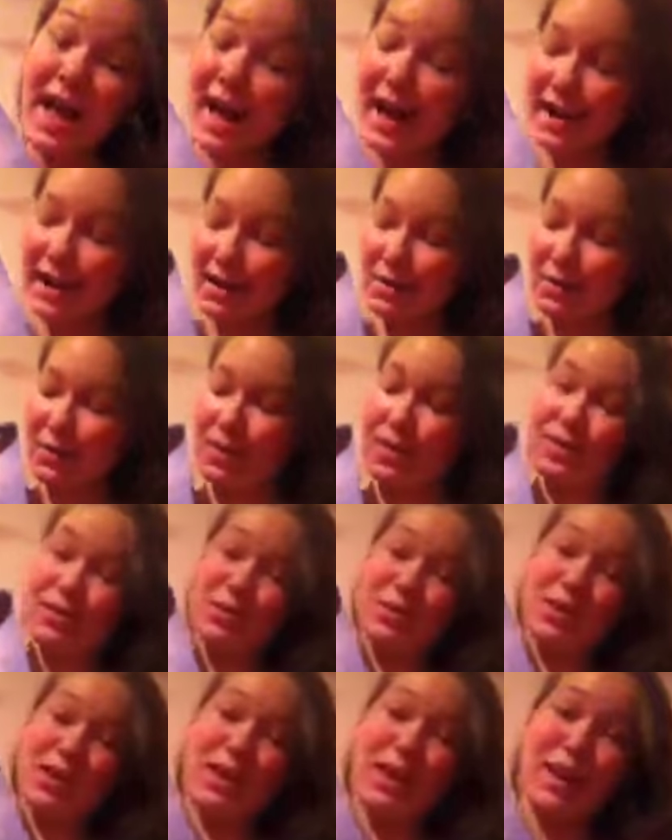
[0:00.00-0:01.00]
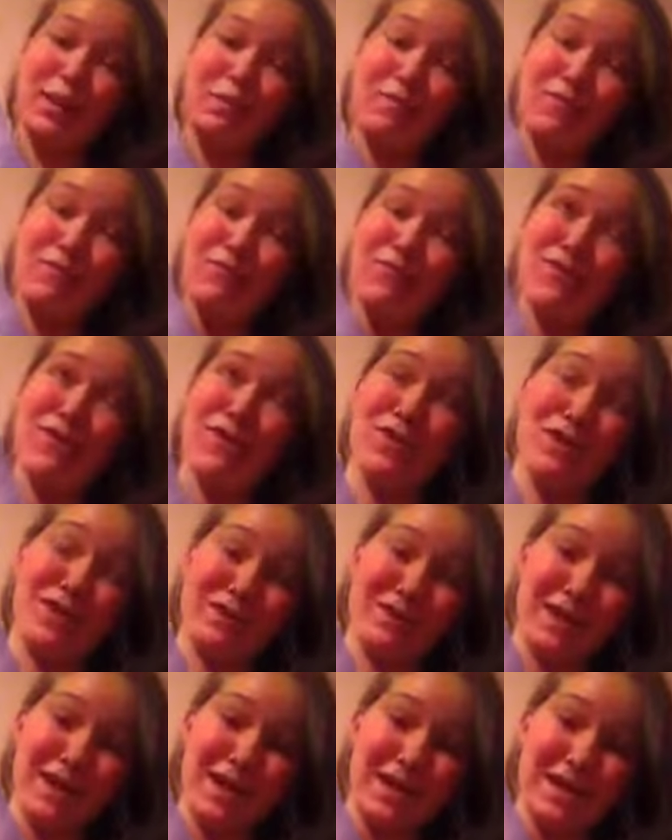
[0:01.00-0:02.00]
I did really enjoy it, and I'm
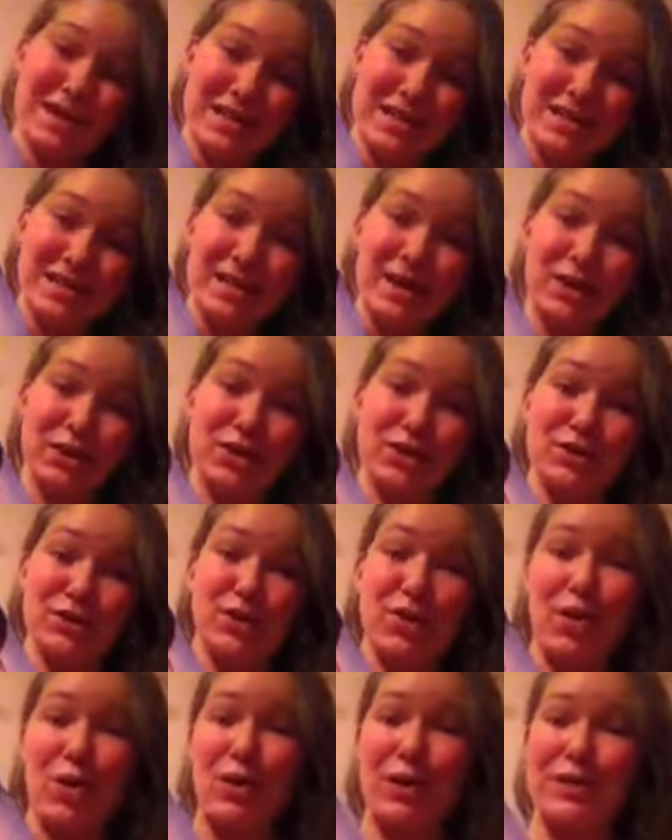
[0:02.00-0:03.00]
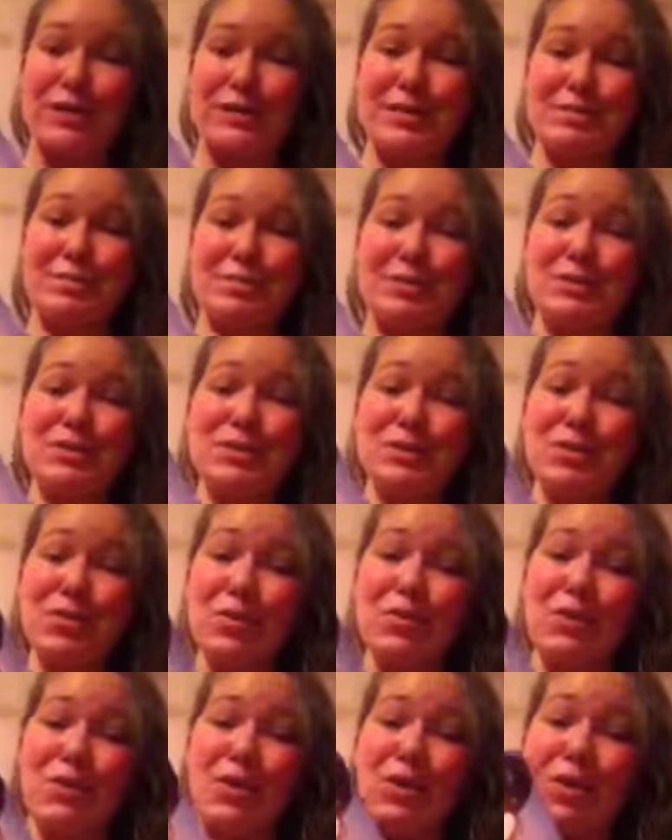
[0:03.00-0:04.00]
very sad to see these characters go because it's been
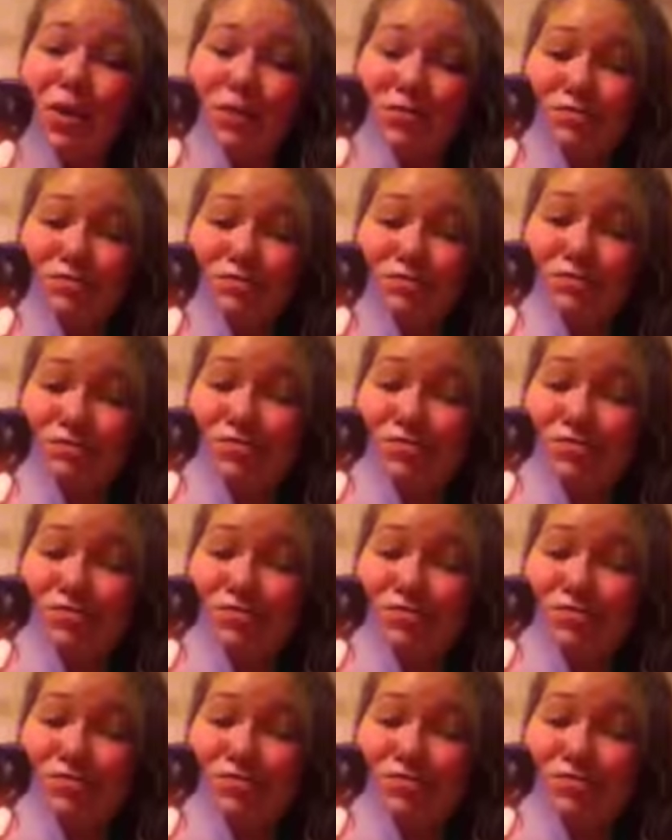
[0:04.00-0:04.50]
so long.